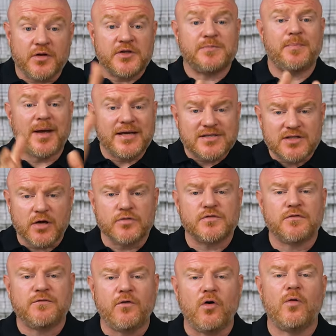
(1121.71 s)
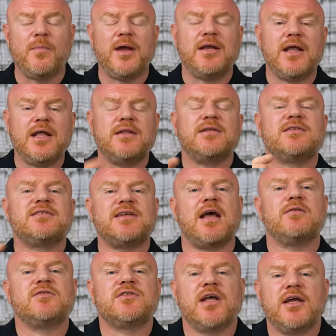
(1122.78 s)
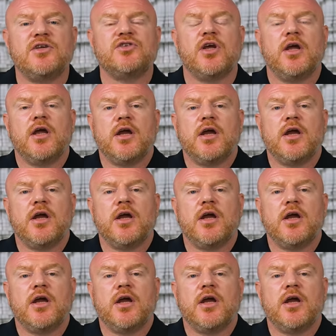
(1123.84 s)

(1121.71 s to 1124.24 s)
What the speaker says: These bass notes forming in the soundstage